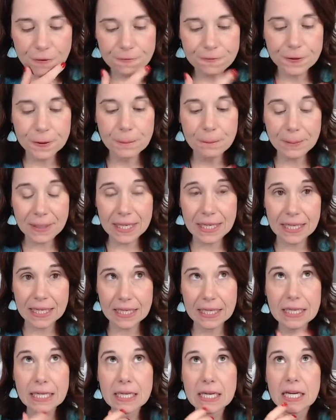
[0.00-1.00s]
For
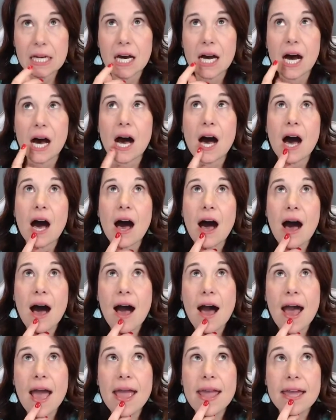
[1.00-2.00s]
me,
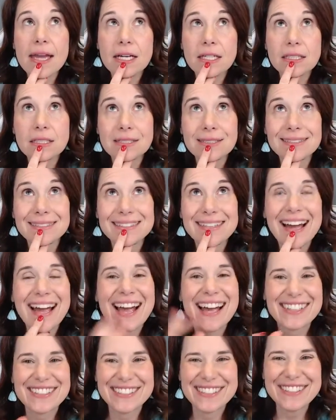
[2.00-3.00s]
I
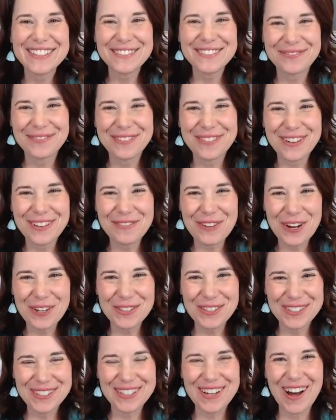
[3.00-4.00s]
actually
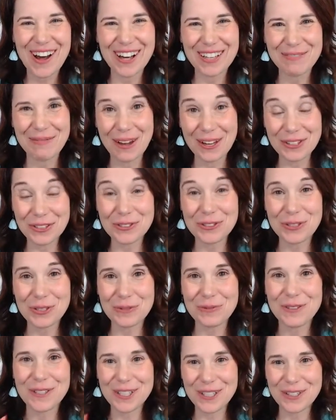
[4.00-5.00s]
posted on my
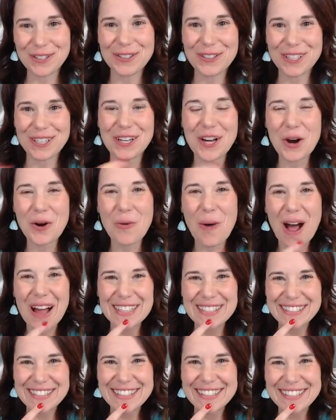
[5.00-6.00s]
YouTube video, you can go
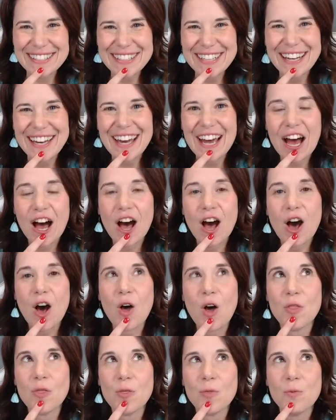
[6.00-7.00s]
watch it,
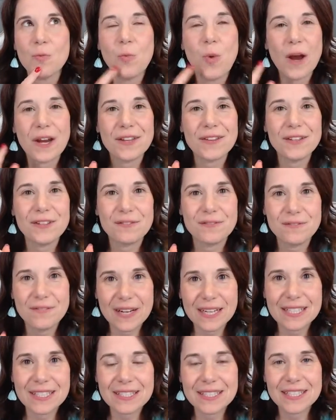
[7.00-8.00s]
one of the
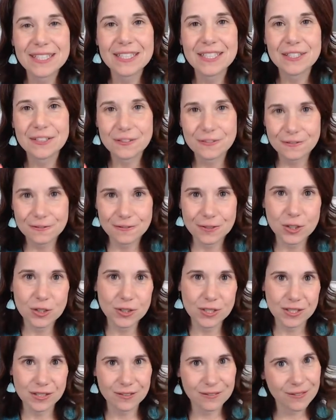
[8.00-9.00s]
very
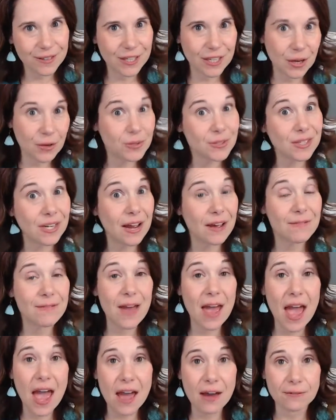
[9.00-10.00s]
first videos that I've
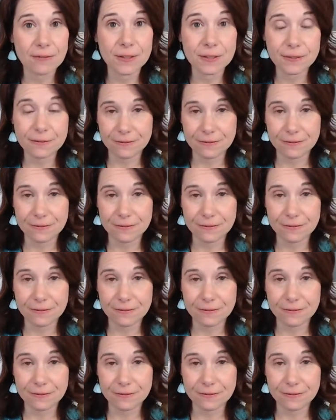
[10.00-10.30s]
ever